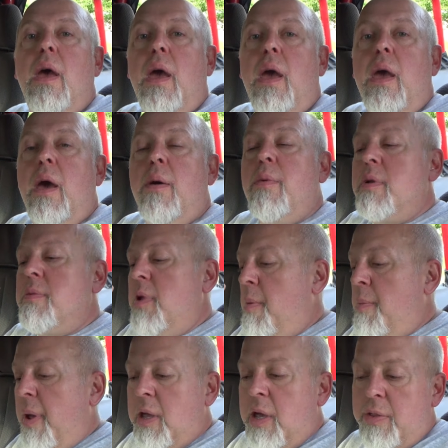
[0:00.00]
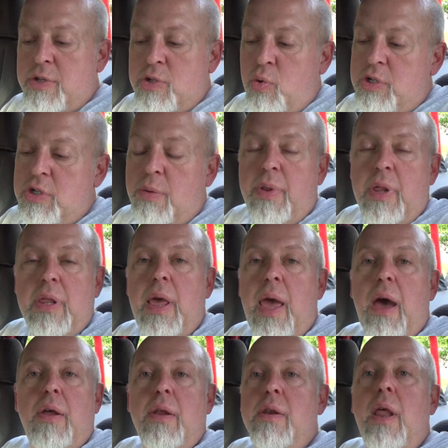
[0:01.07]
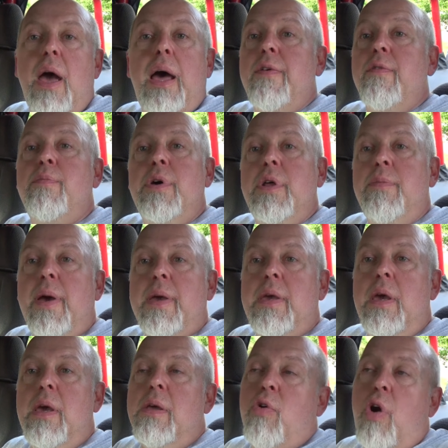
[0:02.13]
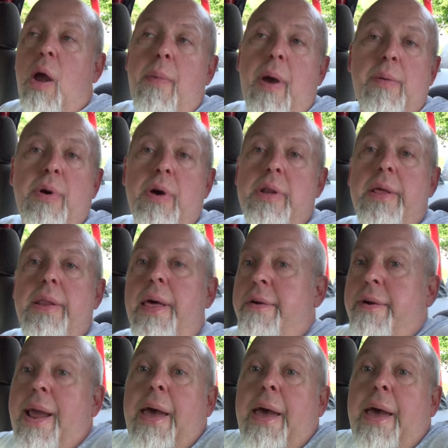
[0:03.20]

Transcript: and I'm gonna, I may cut the switch completely out and not even put it back in or I may put it in later.